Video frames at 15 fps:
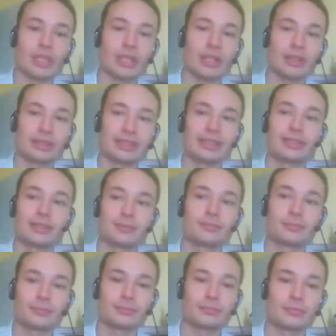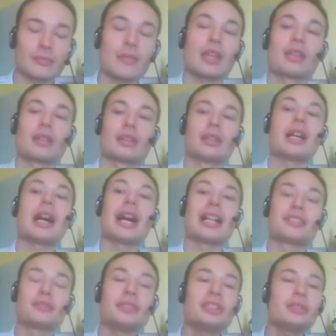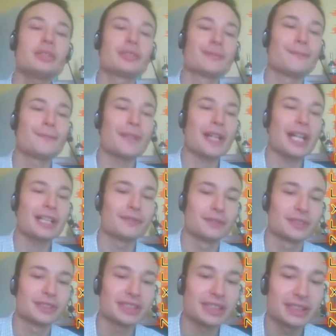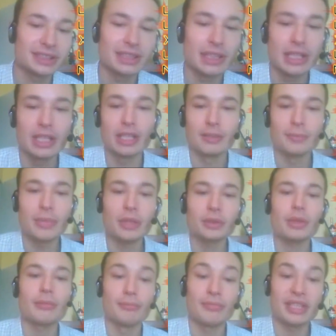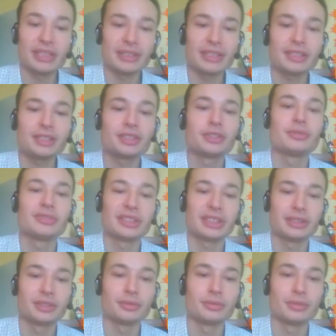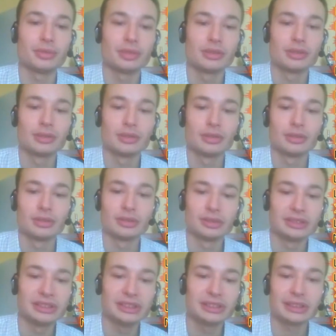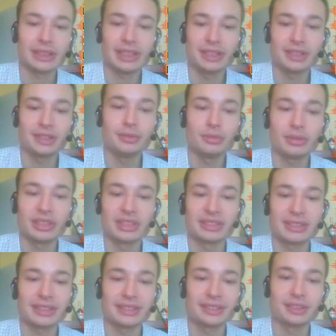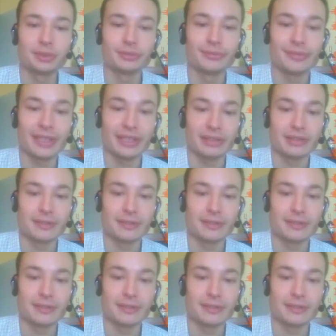that at minute 5-6, Baron-Noir managed to secure this ACU against ACU fight.